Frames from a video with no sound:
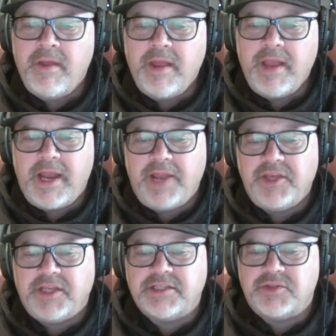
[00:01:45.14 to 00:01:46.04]
And I
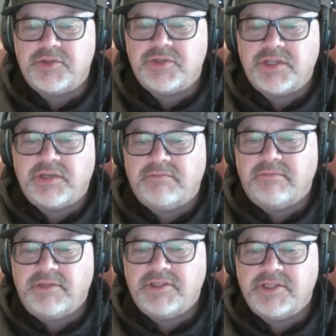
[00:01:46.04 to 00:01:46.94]
think it's
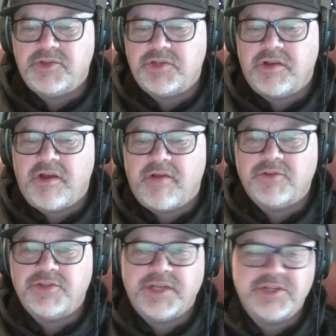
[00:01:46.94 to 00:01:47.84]
interesting. It's interesting
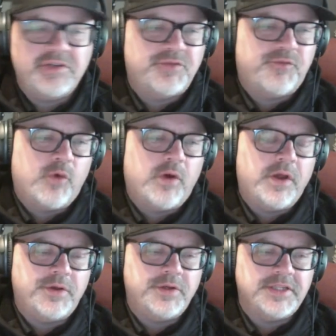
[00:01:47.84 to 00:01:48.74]
conversation. There's
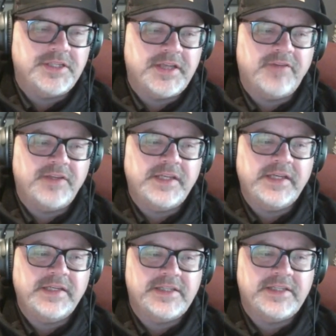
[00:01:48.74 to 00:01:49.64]

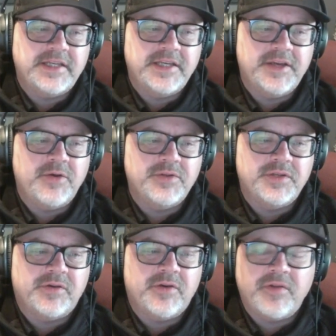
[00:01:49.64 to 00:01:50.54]
417 CEOs
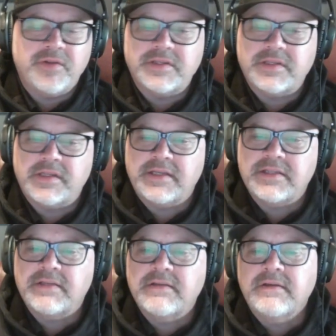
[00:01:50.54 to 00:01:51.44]
that are on this
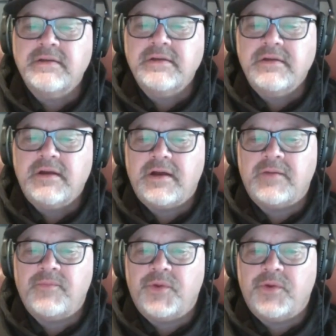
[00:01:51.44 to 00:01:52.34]
list.
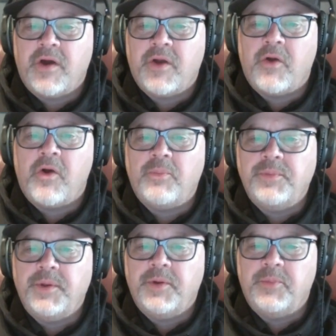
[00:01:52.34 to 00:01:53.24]
They're not all,
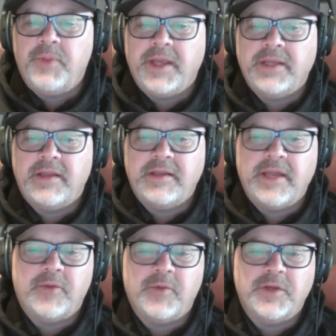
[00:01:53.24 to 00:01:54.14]
paid
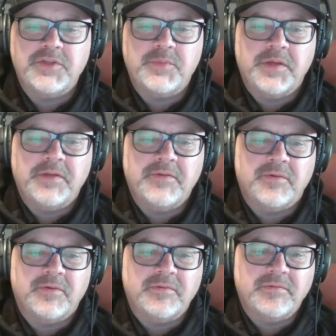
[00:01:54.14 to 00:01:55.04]
like Rick Smith
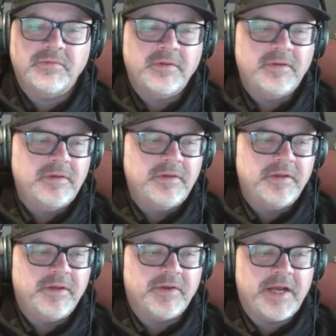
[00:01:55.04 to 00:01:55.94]
or
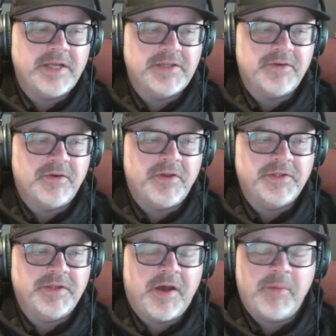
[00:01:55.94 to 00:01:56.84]
the other guys that are on the
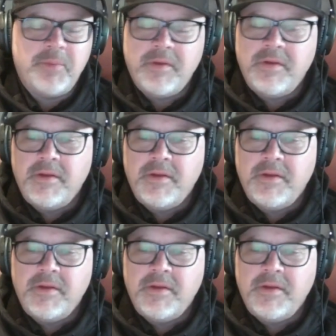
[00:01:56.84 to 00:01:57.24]
top.